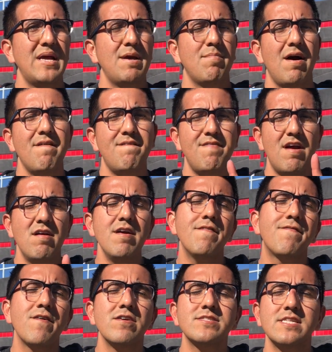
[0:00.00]
And my
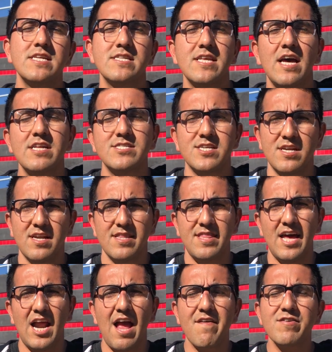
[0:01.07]
very first intention
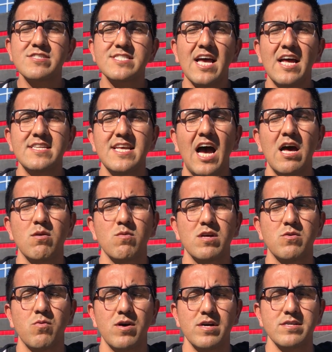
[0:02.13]
that I ever sat down
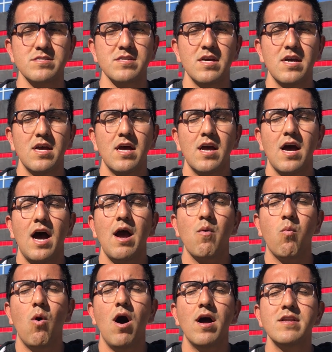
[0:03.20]
with was,
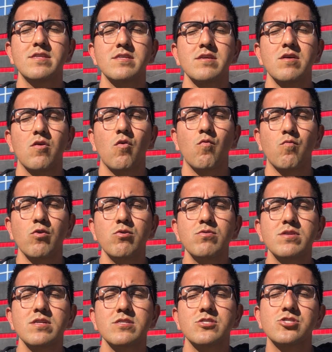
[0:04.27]
I want
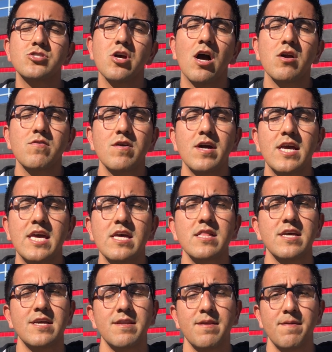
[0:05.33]
root chakra
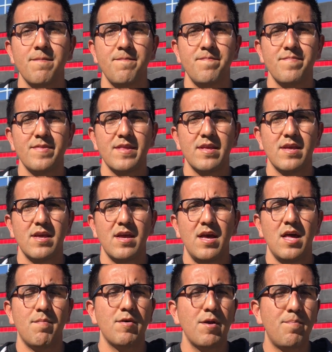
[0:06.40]
healing.
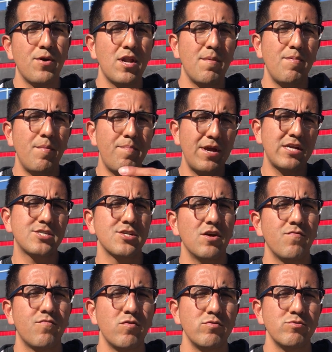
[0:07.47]
And I'm going to put up a
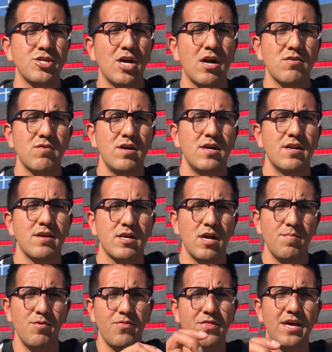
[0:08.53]
picture of chakra and a
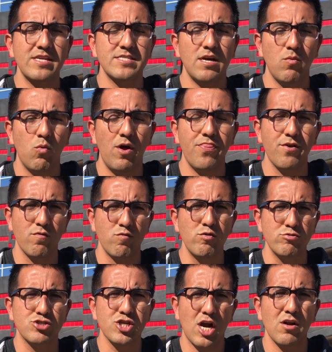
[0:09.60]
couple things that what the
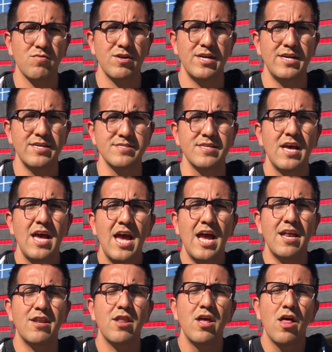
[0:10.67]
root chakra is.
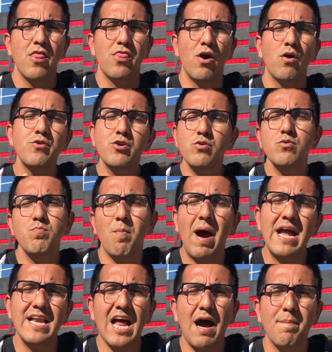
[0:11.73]
And though you
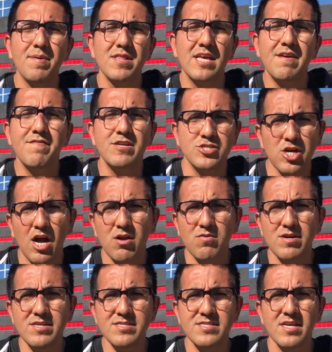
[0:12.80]
might not believe in
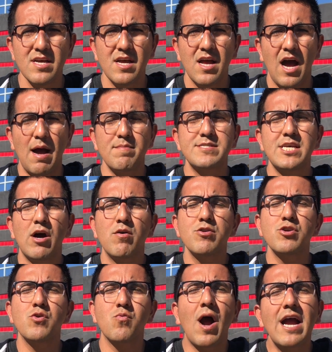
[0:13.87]
chakras, I'm
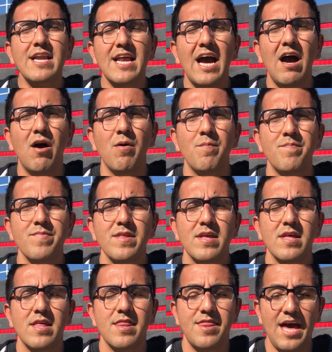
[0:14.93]
telling you right now
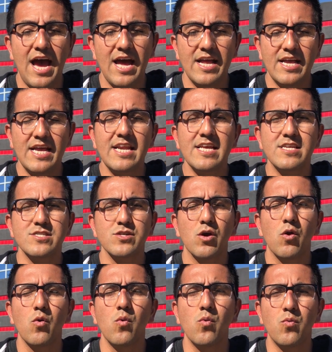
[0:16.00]
that it is
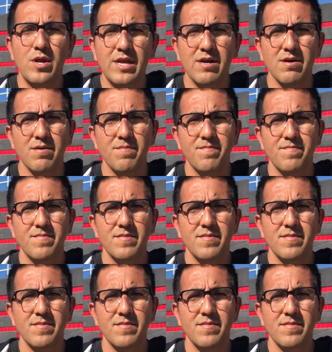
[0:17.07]
real.